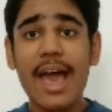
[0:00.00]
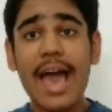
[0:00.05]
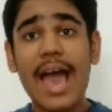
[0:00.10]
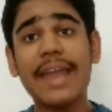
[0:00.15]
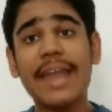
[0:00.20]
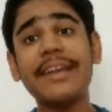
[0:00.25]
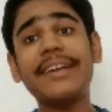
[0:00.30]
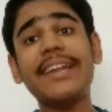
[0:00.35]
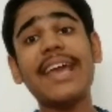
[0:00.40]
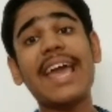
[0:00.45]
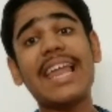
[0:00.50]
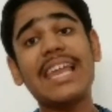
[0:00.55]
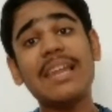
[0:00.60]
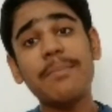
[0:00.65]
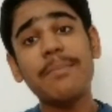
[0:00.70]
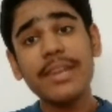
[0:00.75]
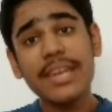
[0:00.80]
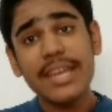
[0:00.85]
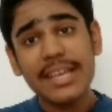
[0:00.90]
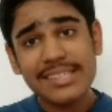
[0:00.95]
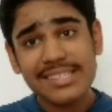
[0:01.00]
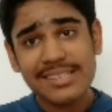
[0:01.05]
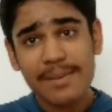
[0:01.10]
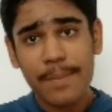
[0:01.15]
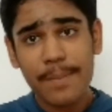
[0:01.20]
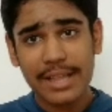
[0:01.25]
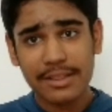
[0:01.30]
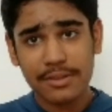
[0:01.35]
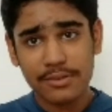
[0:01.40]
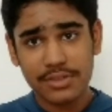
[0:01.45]
and it eliminates the
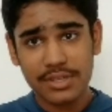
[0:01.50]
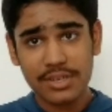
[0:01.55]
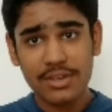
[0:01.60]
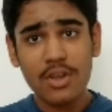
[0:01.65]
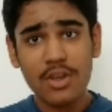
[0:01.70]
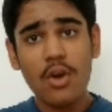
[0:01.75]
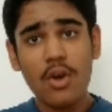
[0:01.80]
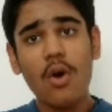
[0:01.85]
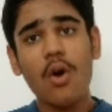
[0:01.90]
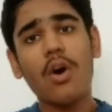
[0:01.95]
pathogen